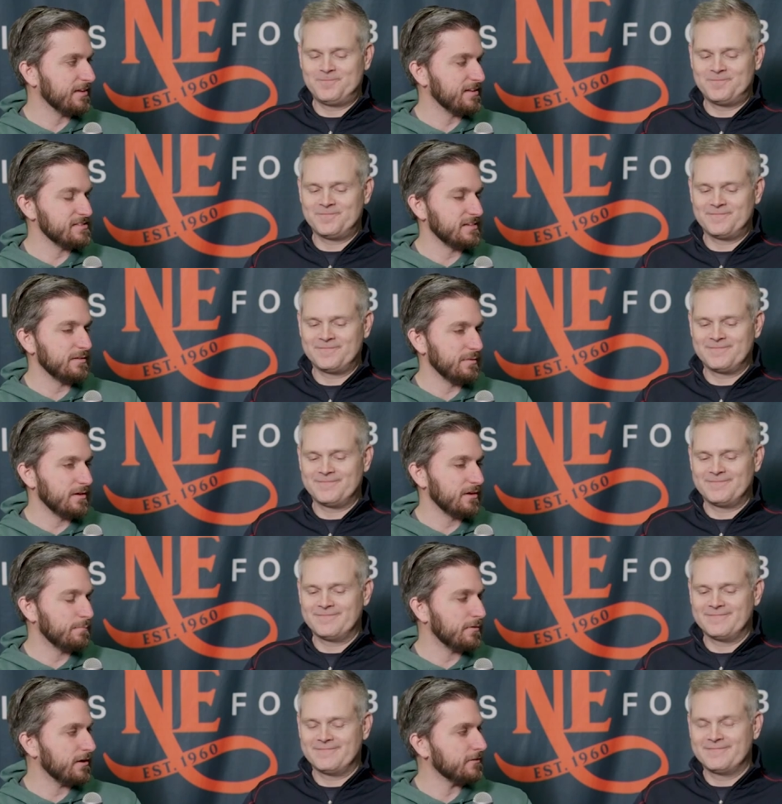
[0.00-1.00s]
Speaker 1: I, I, think he's going to be a
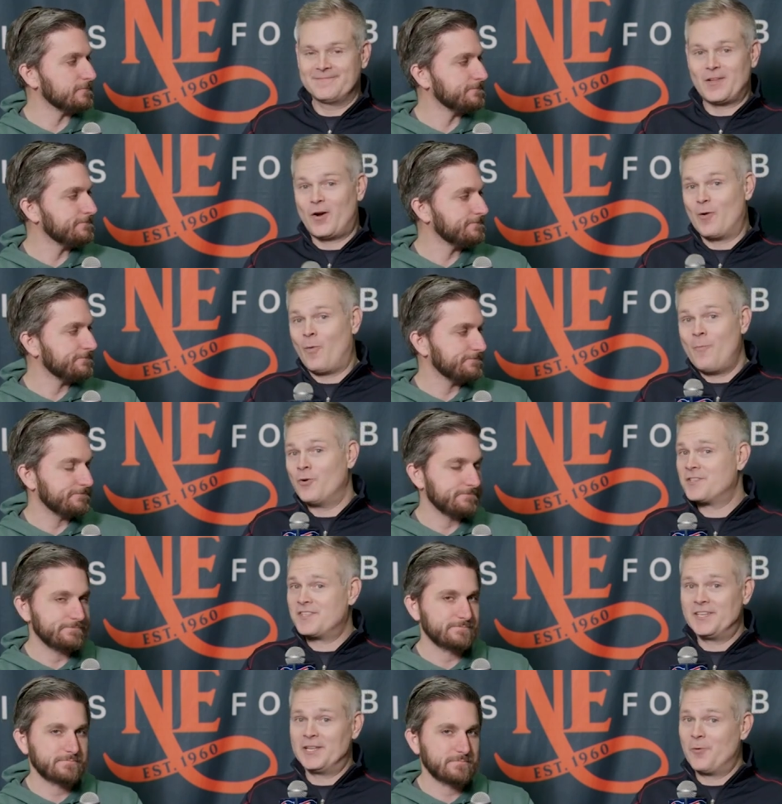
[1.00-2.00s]
good player.
Speaker 2: All right, one more
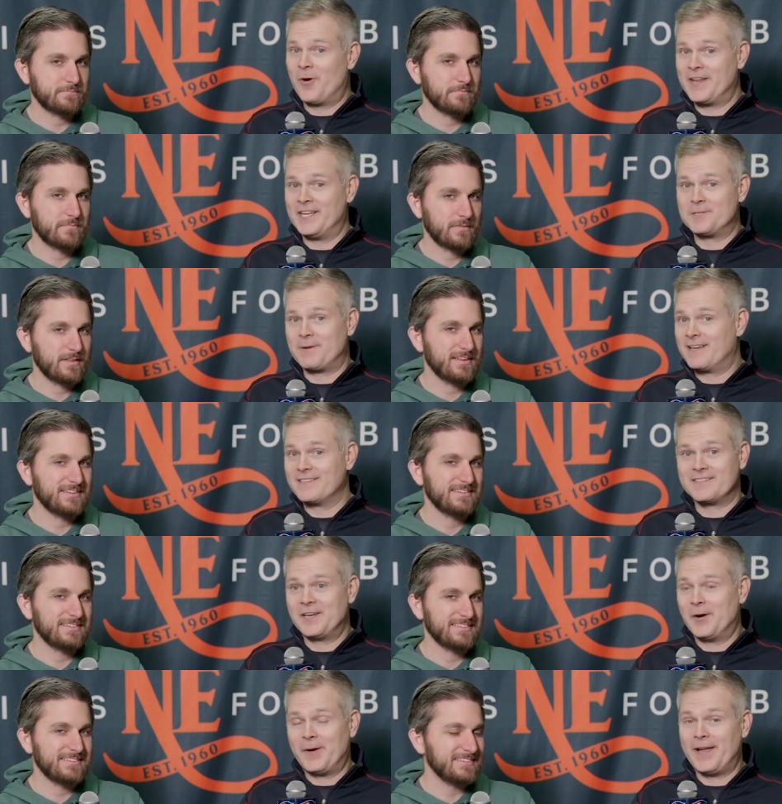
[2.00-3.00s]
silly one each
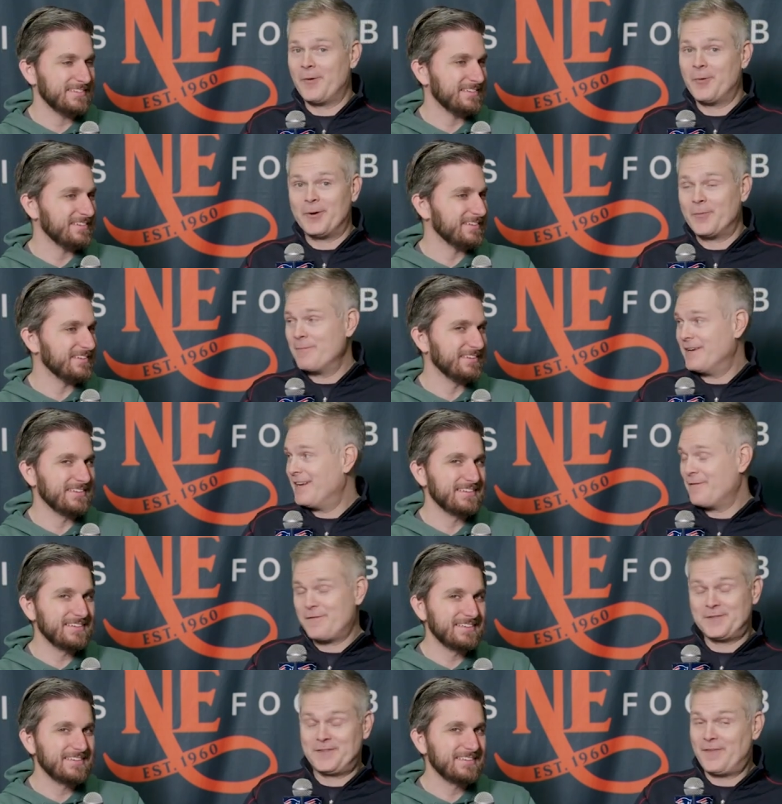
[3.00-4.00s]
because you know, hey, we have been
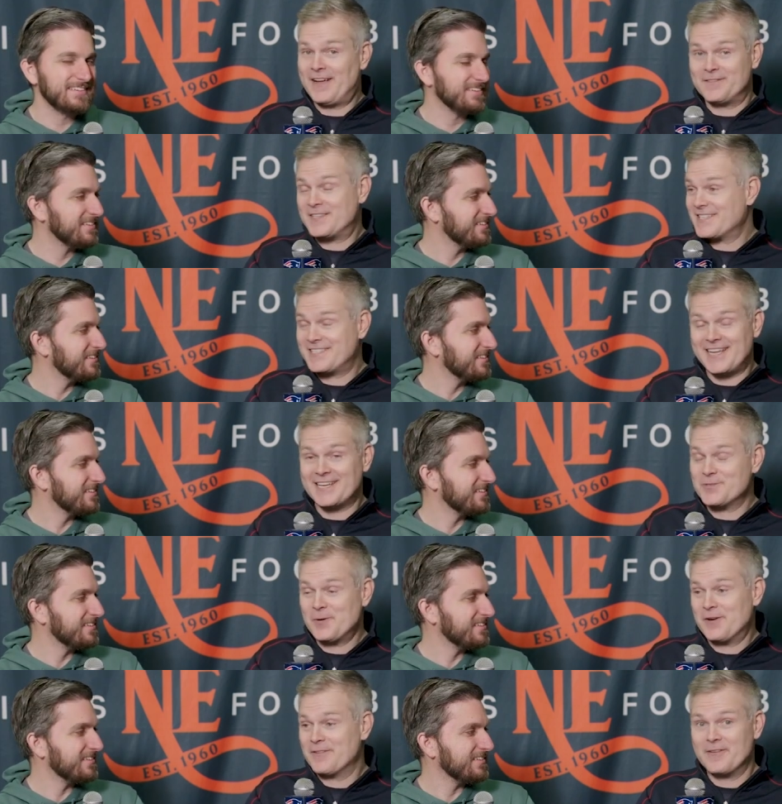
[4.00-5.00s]
here five, six
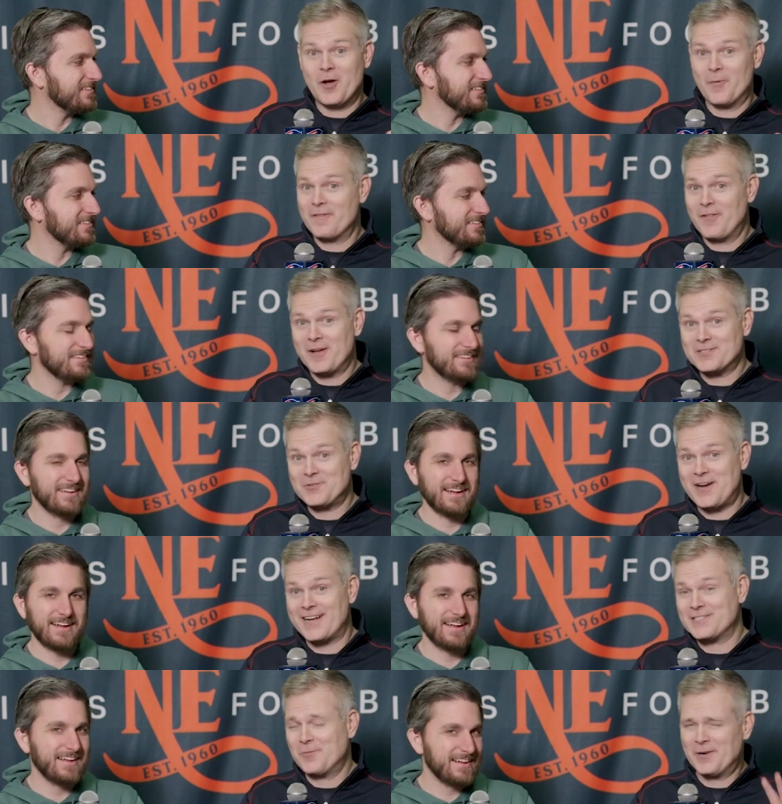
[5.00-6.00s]
days. We don't even know. We've lost yeah.
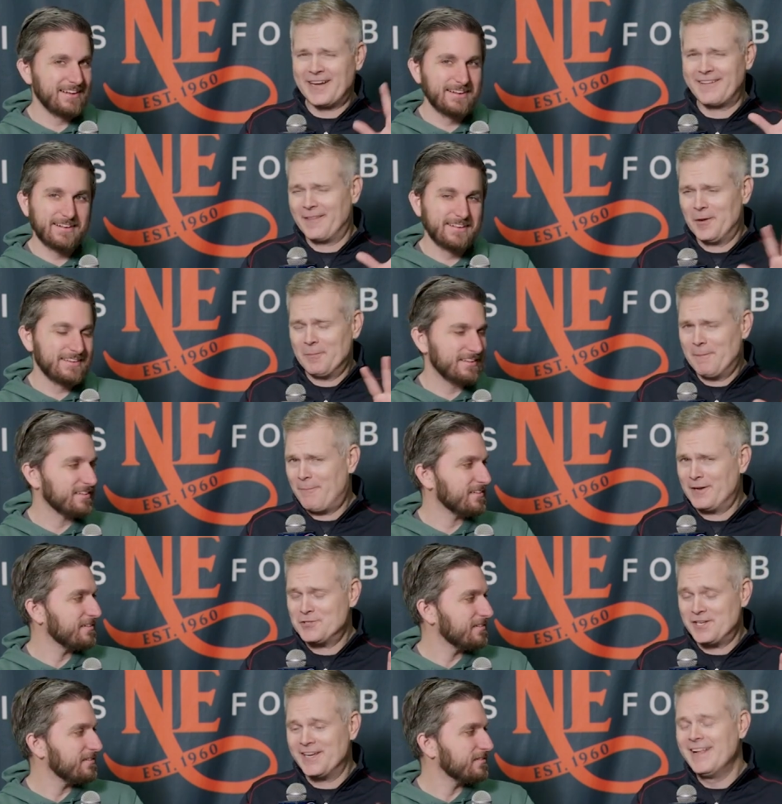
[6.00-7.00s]
track, so we're getting a little bit
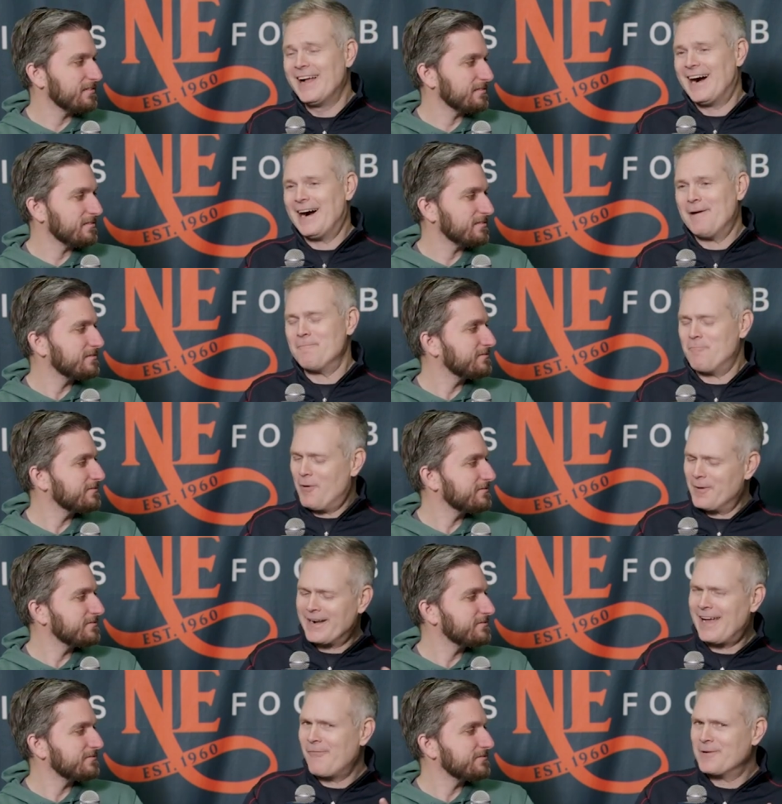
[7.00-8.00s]
punchy. Um, but
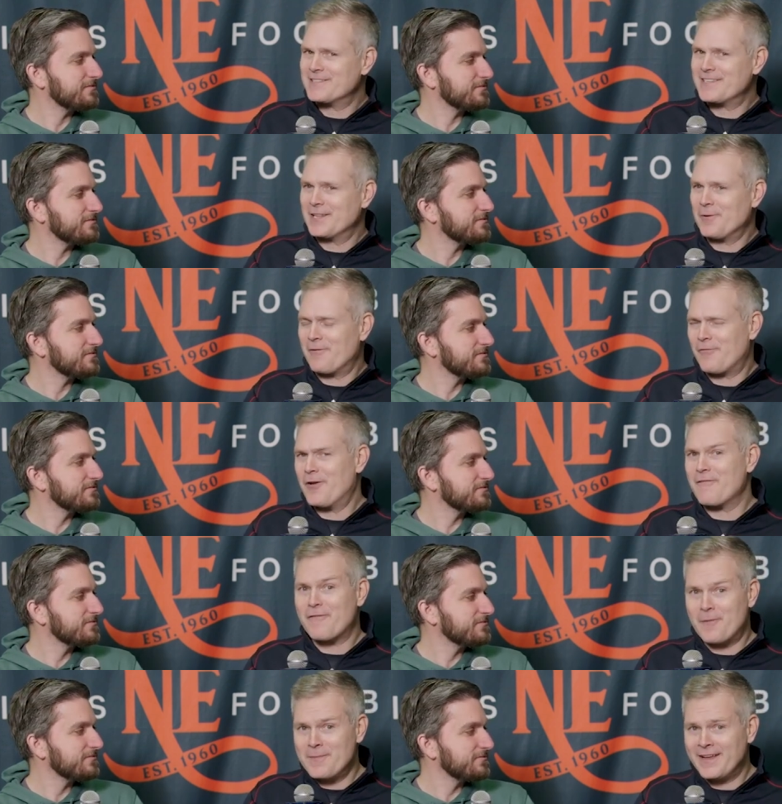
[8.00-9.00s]
we're going to have one silly one for
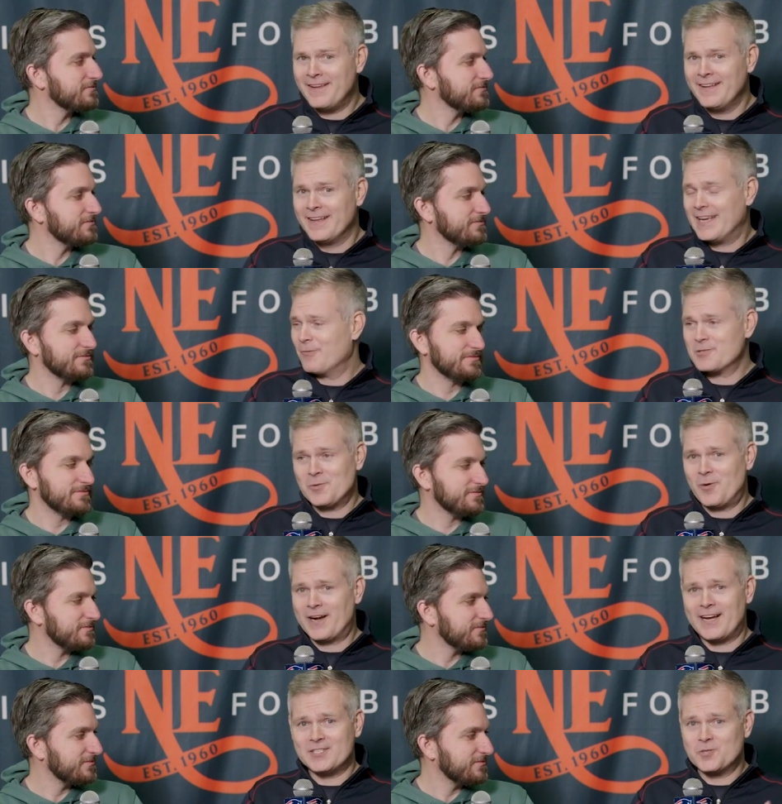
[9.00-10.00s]
you. For me, it was the
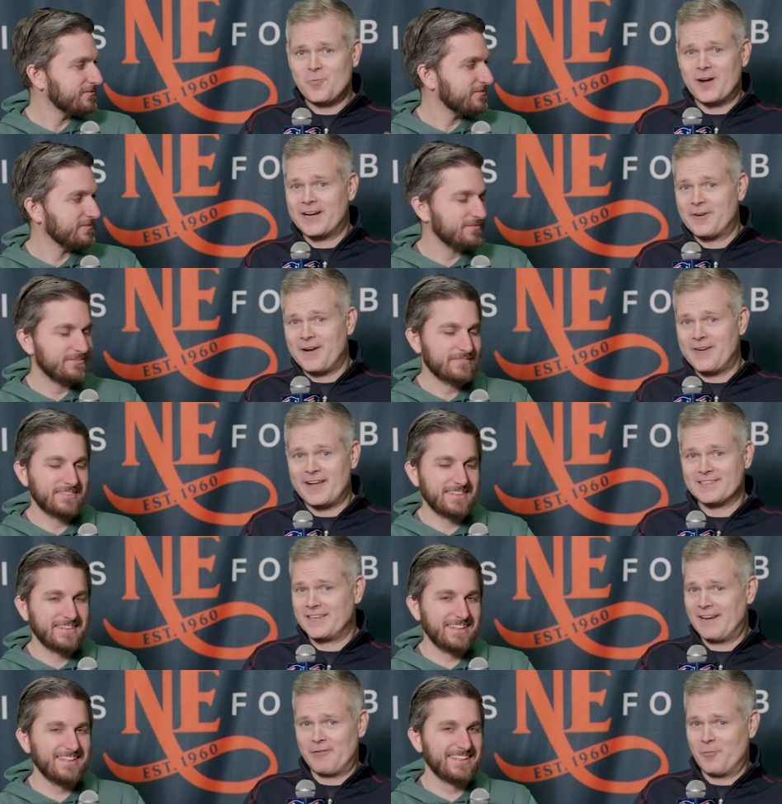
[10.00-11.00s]
one guy just walking around
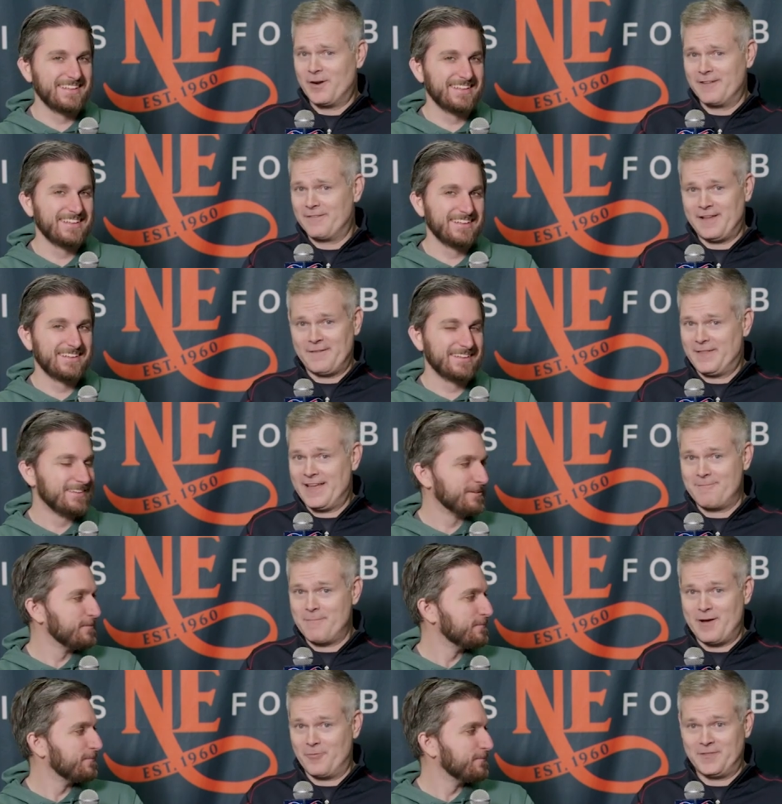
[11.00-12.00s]
asking everyone if, if they
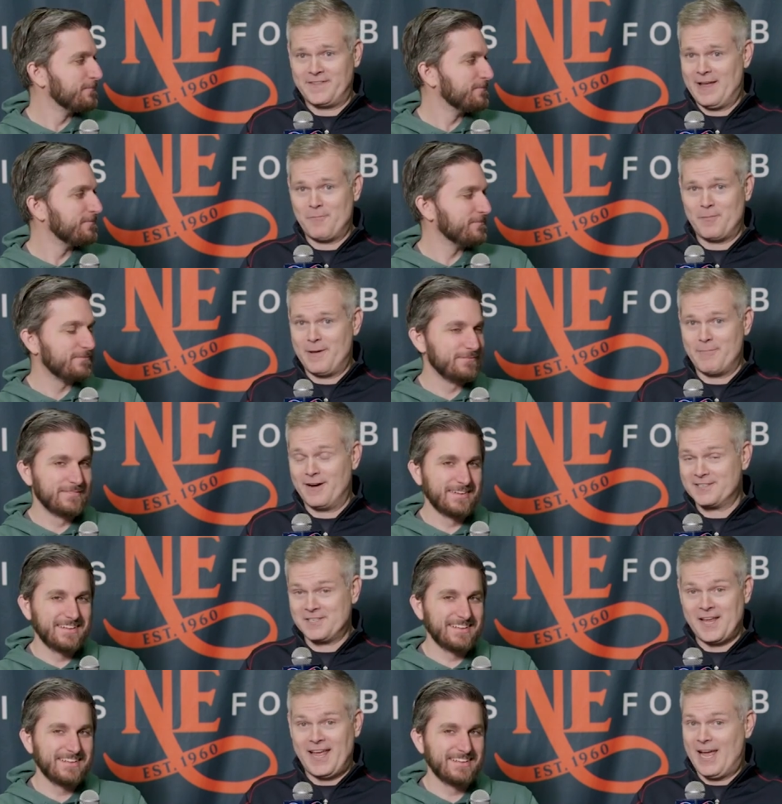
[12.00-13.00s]
had met with the Tampa Bay
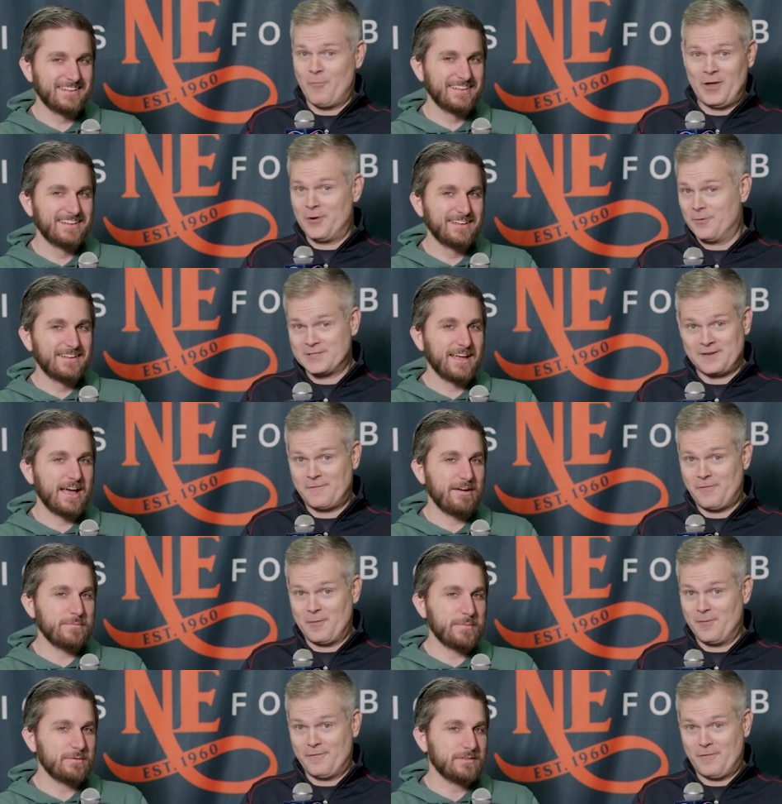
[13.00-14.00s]
Bucks and whether it was
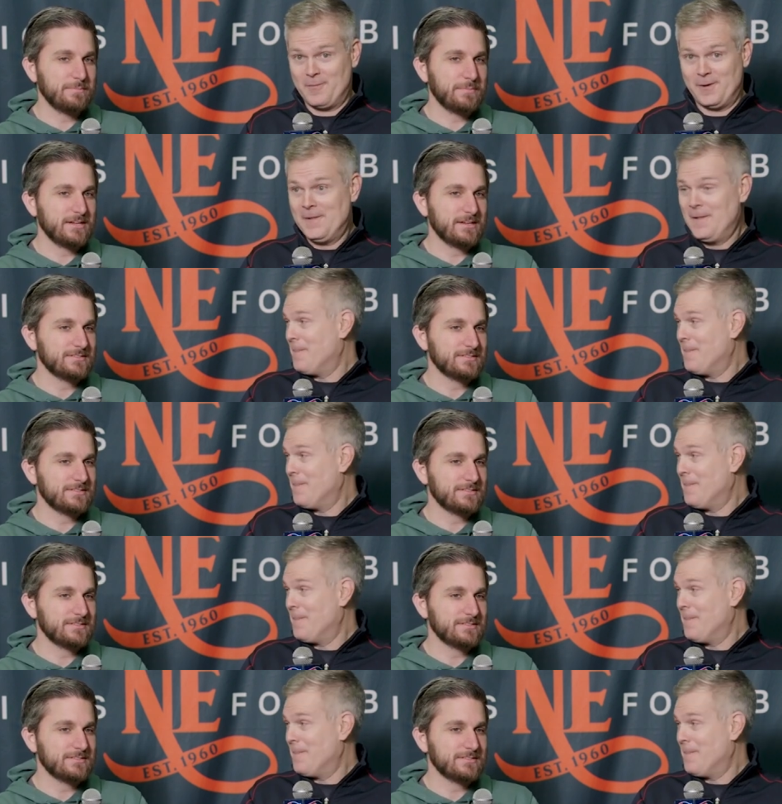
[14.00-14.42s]
informal or formal.